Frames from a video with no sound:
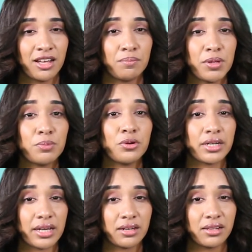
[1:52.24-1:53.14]
People
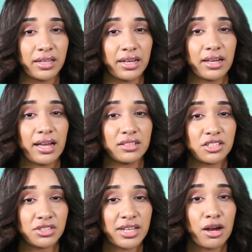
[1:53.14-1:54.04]
in Italy and the
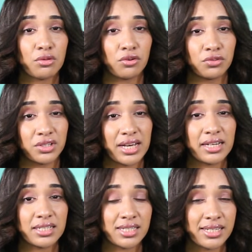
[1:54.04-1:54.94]
south of the
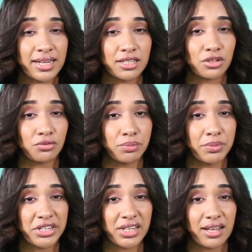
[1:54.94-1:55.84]
United States of
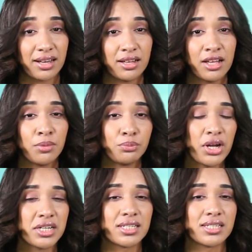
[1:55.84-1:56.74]
America
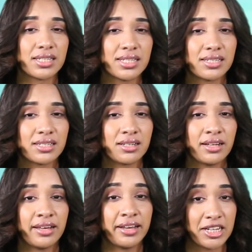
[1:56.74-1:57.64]
practice this.
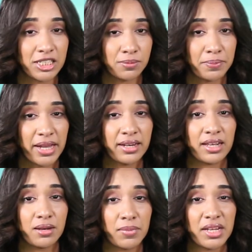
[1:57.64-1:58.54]
In Spain
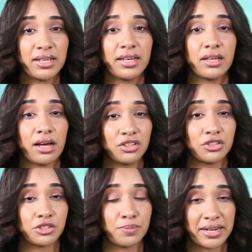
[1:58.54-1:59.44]
and many
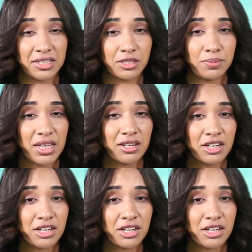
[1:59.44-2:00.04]
other Spanish-speaking